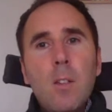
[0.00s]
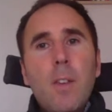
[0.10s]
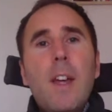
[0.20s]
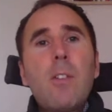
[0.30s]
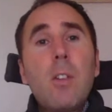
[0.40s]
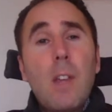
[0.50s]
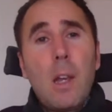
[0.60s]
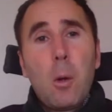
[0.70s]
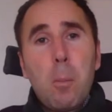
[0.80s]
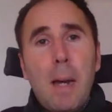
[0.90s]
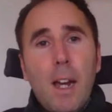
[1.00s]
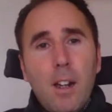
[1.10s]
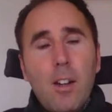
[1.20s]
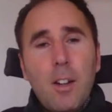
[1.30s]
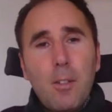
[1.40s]
So that's just a little
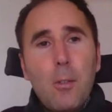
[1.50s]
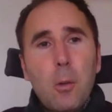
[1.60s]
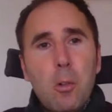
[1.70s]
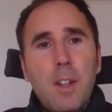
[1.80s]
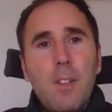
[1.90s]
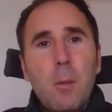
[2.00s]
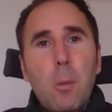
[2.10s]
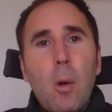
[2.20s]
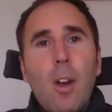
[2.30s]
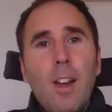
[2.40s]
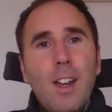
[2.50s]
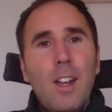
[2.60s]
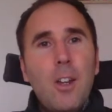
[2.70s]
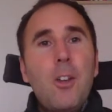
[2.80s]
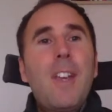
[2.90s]
back kind of story into
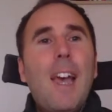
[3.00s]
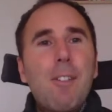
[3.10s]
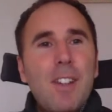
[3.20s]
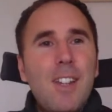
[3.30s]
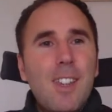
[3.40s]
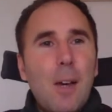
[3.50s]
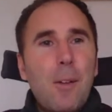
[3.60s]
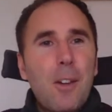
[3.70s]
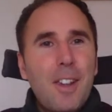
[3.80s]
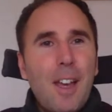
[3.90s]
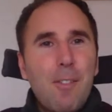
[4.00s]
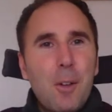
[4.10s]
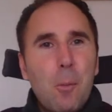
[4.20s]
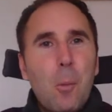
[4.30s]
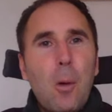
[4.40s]
who Gavin is, how I know
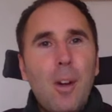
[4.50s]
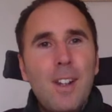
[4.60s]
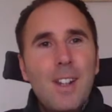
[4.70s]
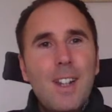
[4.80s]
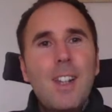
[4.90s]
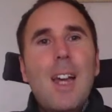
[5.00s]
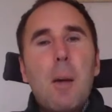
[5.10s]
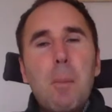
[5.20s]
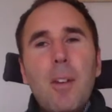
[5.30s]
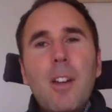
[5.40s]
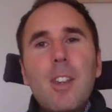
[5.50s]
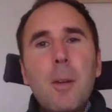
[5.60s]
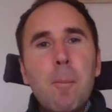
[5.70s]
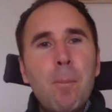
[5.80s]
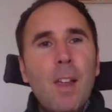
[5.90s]
Gavin, and what his app does.